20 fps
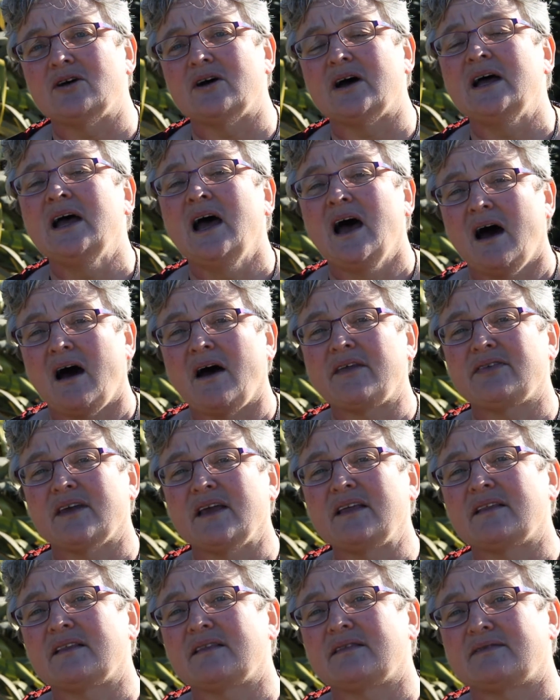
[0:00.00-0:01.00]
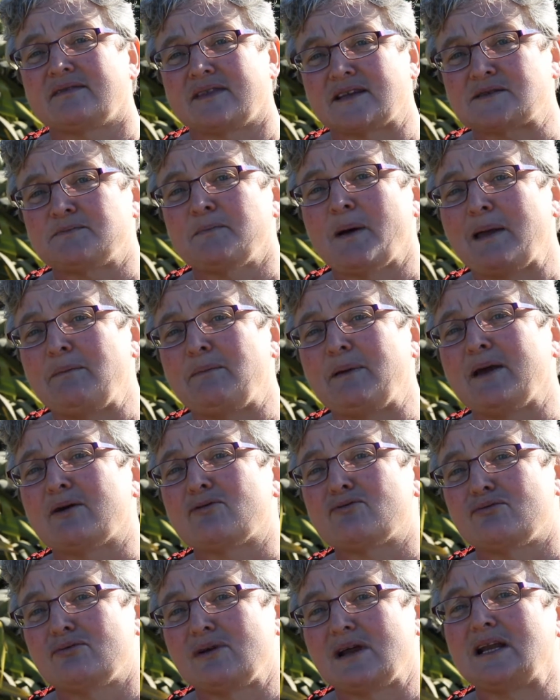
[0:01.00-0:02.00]
lure, I think this may be a
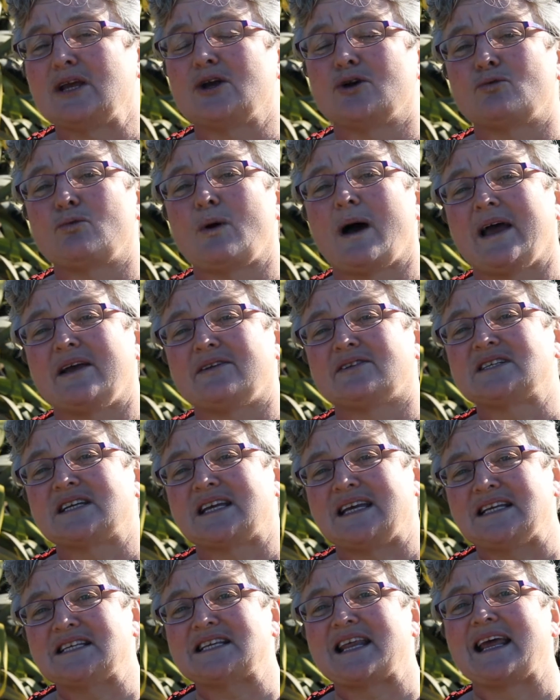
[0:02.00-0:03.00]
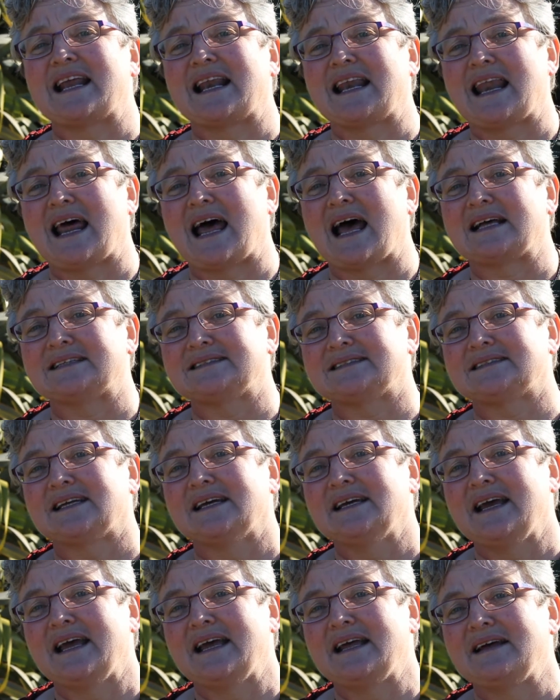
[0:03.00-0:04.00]
really good way to get that last,
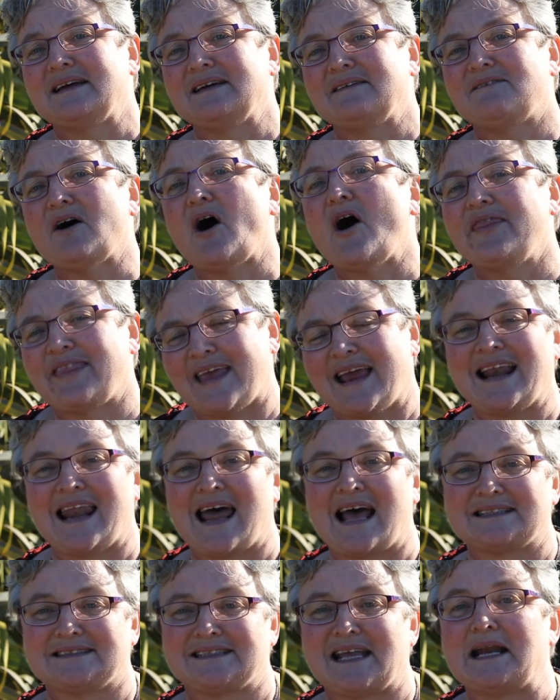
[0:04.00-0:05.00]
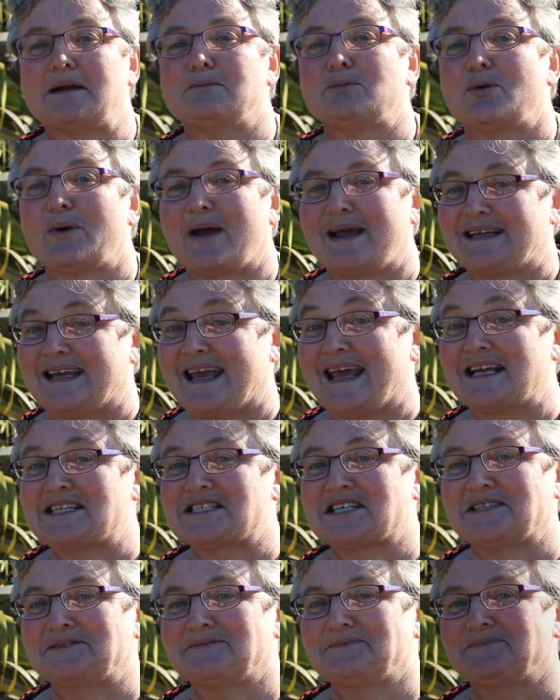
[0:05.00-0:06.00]
find that last animal and catch it.